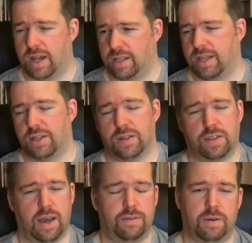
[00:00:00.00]
I like
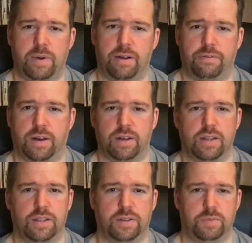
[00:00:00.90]
just to have a bit of fun
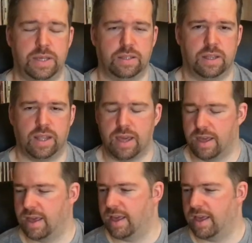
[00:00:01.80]
and just be silly.